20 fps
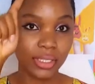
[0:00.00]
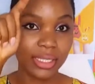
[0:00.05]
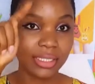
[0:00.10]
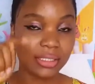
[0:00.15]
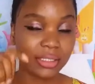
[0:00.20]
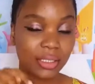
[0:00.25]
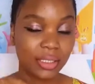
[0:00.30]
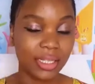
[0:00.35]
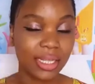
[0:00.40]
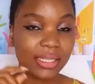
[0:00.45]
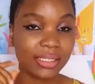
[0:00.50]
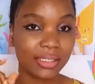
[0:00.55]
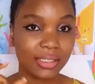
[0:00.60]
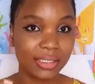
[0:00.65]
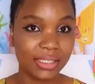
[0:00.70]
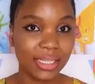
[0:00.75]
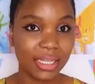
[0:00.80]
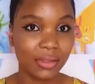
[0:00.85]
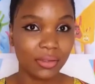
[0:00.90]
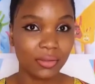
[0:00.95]
That's it, that's
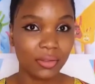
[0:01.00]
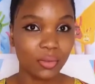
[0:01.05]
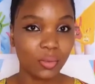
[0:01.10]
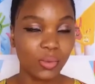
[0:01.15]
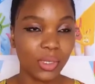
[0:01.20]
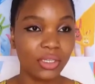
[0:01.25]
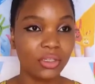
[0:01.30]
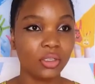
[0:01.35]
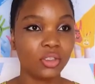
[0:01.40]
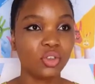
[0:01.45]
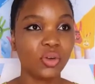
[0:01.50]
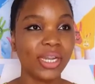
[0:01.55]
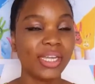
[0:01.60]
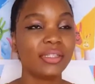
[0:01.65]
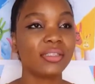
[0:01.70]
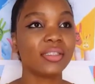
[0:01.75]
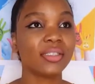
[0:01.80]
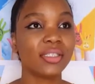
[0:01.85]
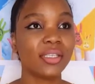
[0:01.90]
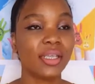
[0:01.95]
the sound. When you're
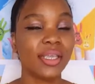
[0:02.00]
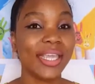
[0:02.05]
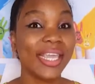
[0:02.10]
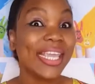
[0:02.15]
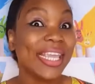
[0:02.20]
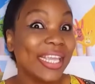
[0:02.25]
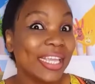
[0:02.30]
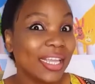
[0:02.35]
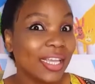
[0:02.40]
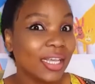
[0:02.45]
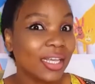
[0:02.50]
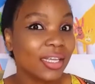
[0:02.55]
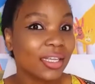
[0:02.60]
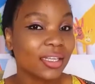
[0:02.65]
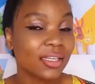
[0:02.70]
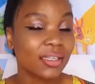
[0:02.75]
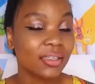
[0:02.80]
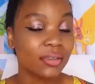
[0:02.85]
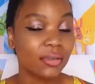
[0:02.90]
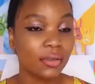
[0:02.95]
trying to say ink,
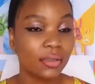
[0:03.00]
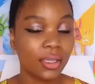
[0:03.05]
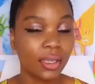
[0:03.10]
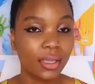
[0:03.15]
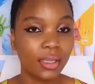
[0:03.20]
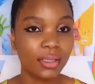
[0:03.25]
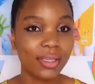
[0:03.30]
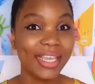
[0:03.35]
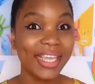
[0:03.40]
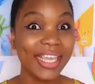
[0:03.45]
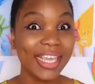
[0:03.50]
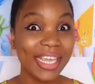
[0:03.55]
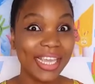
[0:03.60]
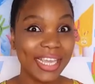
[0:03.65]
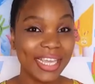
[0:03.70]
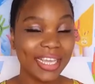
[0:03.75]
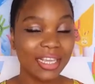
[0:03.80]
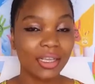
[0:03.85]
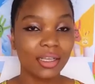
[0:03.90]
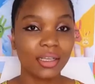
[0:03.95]
okay?
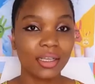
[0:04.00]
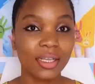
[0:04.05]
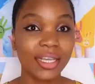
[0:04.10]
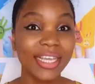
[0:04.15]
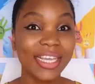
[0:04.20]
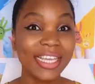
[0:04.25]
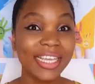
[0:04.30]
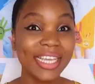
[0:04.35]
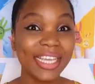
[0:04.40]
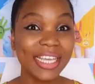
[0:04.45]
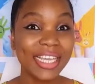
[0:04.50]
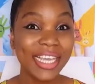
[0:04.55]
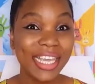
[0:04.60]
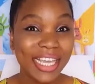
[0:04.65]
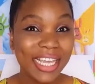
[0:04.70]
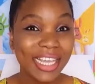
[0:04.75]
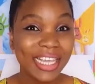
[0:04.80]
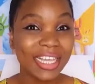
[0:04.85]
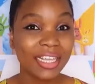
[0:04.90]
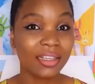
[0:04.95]
Ink.
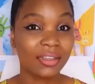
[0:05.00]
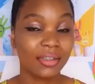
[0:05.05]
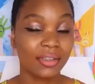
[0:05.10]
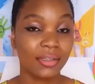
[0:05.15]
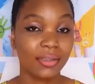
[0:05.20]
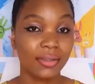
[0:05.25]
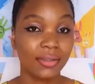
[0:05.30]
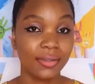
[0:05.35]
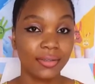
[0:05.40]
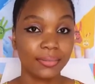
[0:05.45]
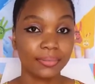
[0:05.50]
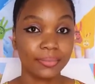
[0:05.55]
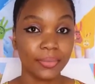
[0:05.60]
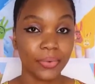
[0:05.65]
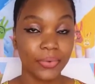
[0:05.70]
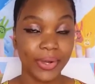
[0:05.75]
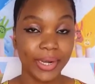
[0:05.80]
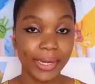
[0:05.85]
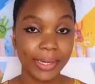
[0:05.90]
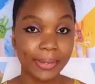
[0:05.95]
E.
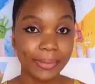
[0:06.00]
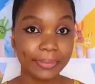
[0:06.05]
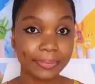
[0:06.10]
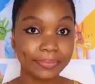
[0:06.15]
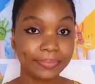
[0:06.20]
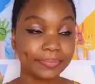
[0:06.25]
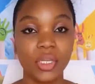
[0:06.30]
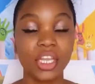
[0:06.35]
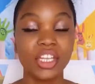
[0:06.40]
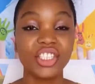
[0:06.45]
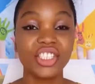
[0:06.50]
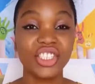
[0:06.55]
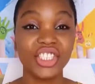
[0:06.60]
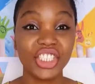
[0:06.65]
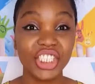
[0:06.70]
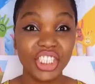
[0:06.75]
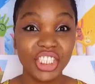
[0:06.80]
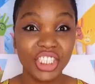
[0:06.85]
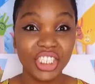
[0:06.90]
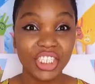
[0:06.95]
All right?
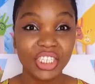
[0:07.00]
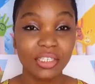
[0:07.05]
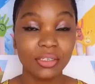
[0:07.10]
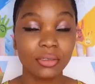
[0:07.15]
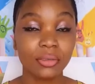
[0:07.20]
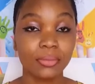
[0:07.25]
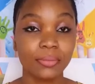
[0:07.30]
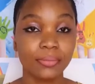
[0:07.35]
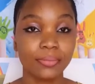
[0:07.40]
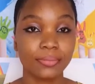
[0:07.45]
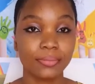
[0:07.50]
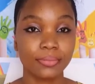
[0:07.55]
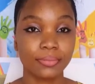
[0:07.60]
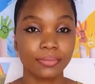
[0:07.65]
G.